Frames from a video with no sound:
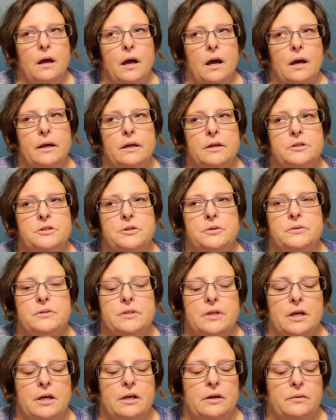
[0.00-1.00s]
guess you
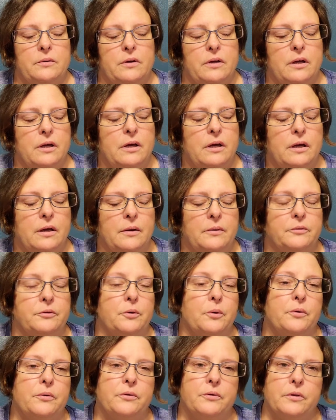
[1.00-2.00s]
said I was
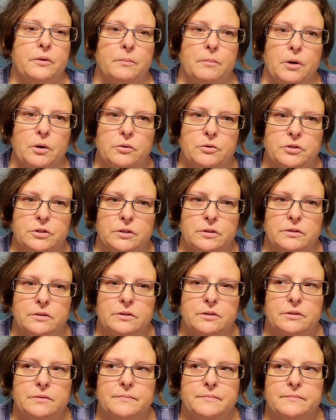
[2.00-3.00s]
going through the
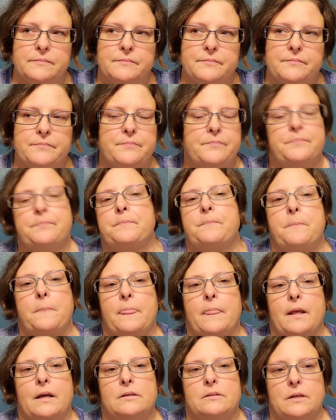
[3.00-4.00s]
motions,
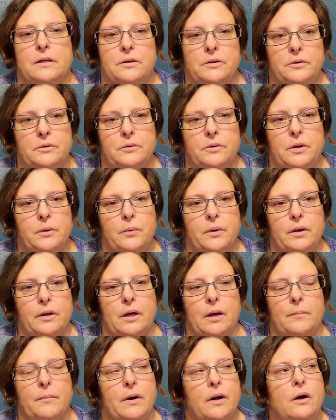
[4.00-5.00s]
because I knew he wasn't
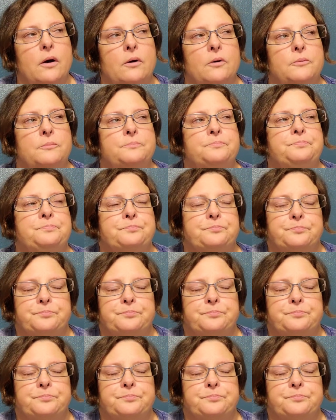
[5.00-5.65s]
coming home.